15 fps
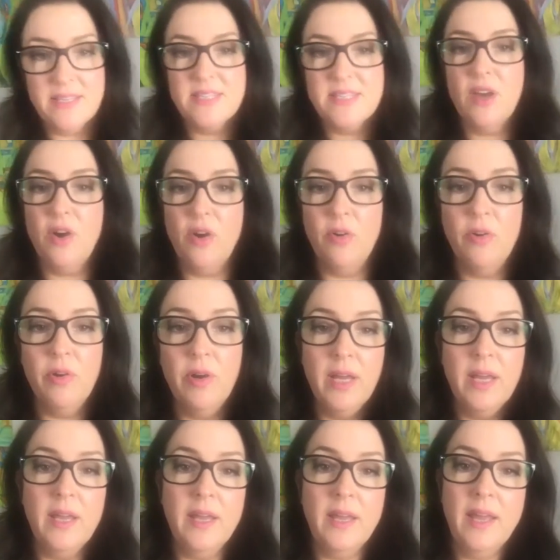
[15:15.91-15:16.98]
So
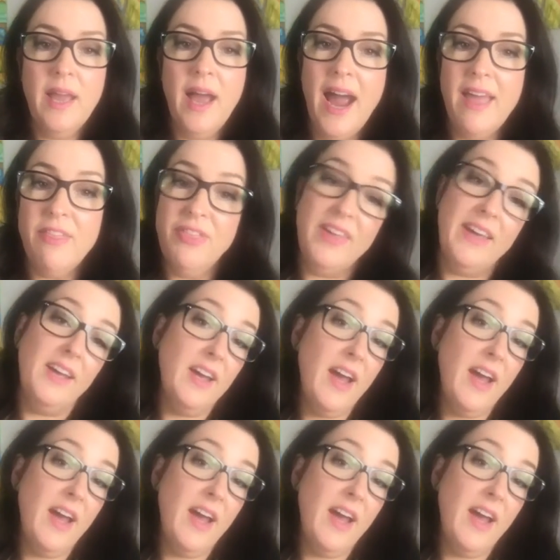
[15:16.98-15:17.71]
I think